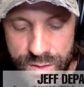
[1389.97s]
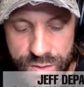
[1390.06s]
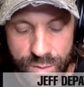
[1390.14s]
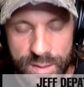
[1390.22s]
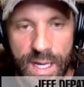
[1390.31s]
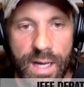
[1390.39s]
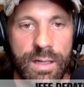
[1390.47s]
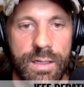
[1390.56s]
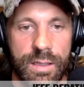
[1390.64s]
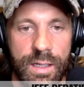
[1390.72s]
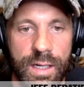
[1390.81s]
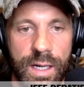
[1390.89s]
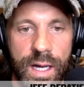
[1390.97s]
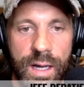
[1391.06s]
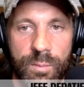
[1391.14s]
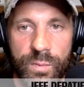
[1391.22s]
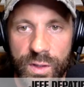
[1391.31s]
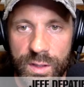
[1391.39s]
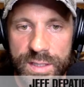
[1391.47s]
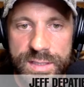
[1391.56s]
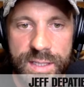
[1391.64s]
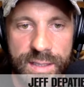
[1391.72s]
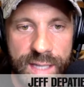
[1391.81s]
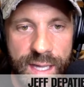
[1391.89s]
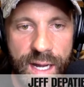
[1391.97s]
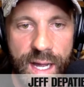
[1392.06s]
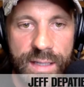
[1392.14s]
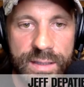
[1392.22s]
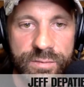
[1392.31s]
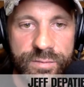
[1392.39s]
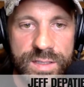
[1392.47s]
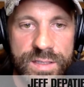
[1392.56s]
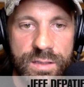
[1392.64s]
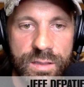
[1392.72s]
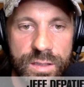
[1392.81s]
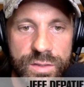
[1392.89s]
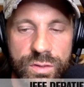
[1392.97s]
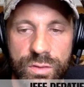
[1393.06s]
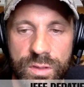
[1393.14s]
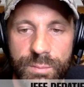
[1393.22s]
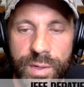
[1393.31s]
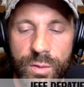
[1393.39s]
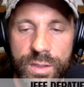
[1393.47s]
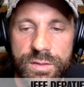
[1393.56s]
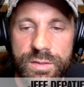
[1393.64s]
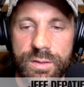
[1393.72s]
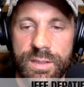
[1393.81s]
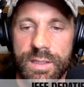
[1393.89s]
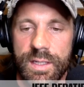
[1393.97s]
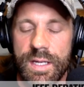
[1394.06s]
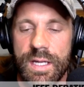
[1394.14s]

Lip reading: So yeah, there is like that highly physiological component to it.